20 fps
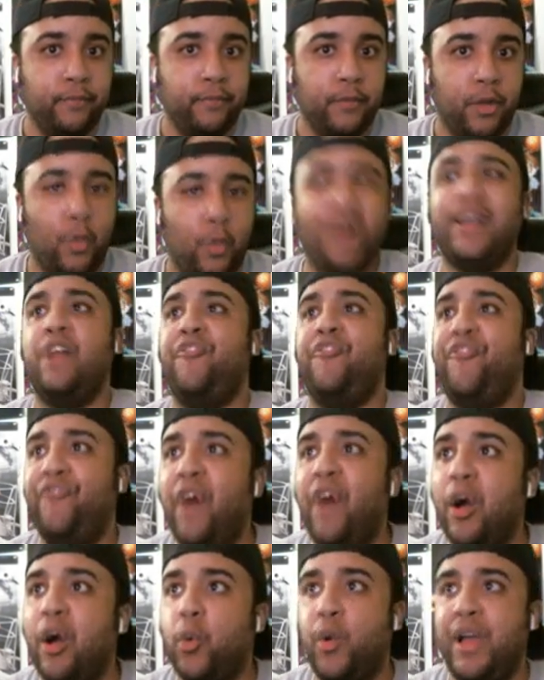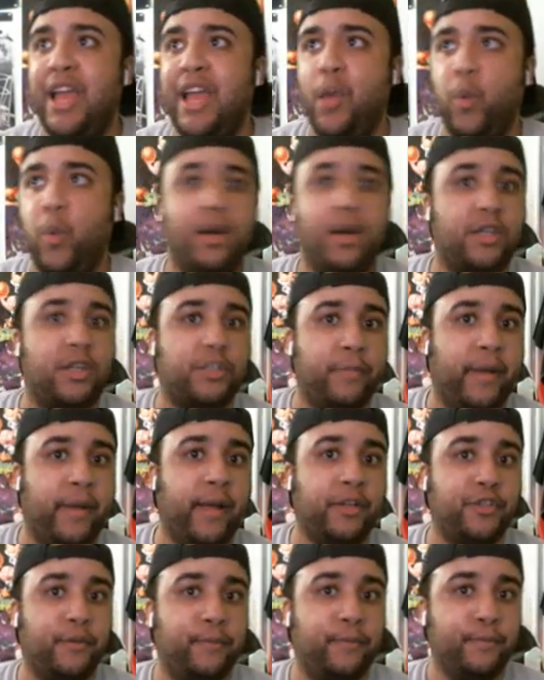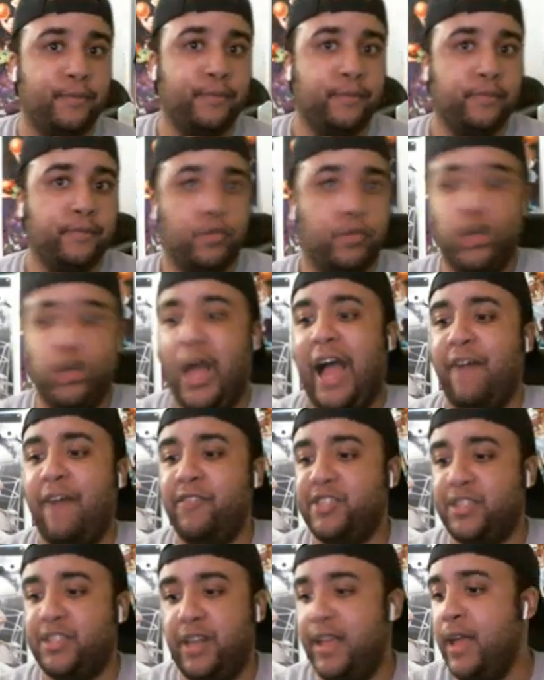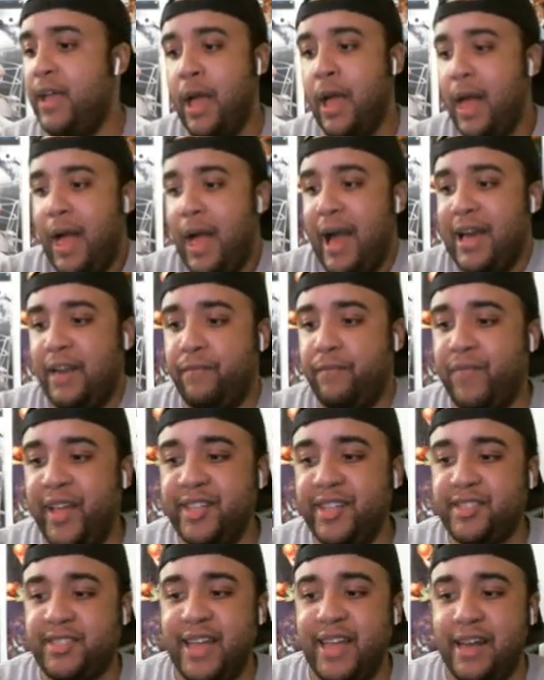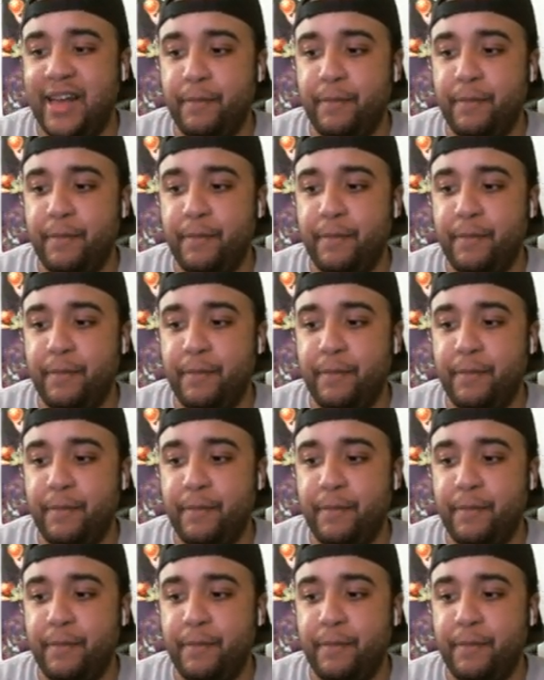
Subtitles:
Why the fuck would he win this match? So obviously, out of these 10